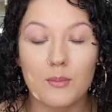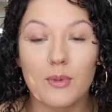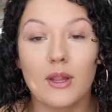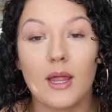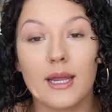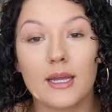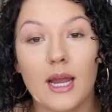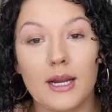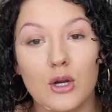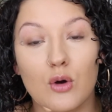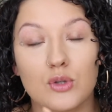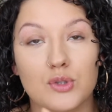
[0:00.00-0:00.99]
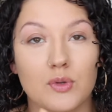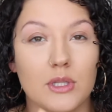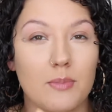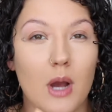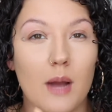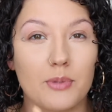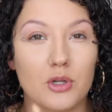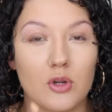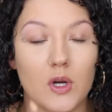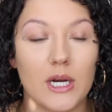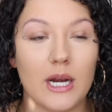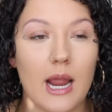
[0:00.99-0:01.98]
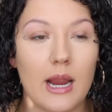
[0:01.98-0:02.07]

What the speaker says: but like I know it's really popular